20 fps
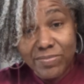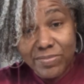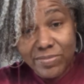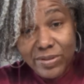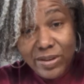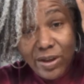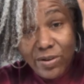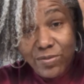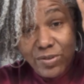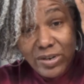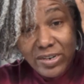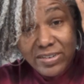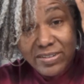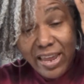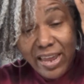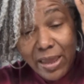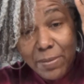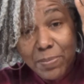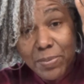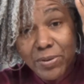really
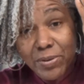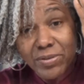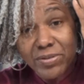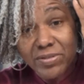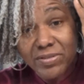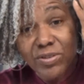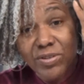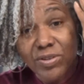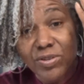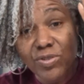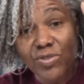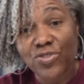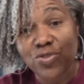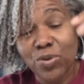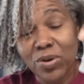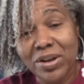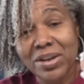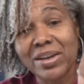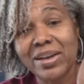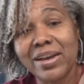tapered
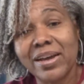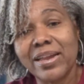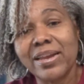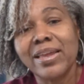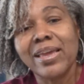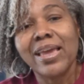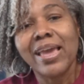shortcut,